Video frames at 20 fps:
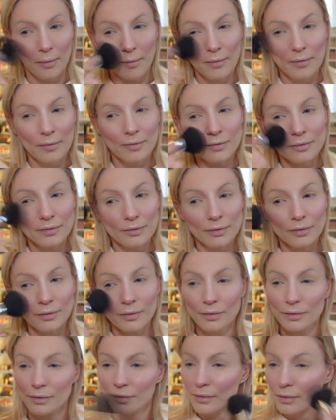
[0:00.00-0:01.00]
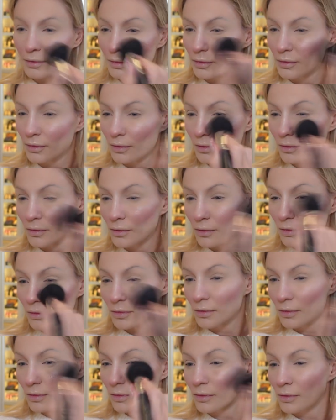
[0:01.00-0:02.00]

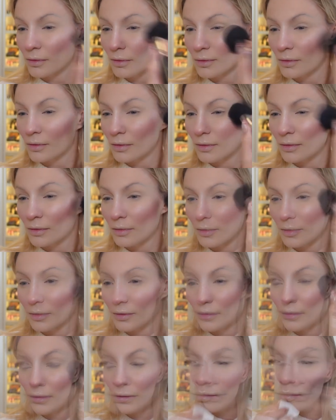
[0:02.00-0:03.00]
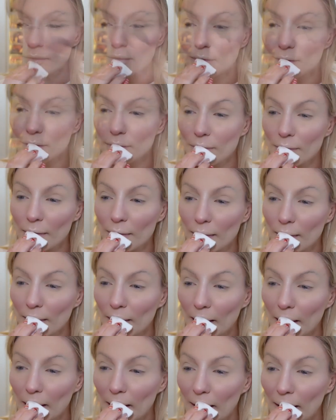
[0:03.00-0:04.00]

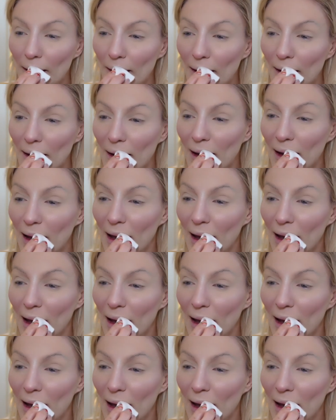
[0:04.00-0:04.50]
Nobody speaks.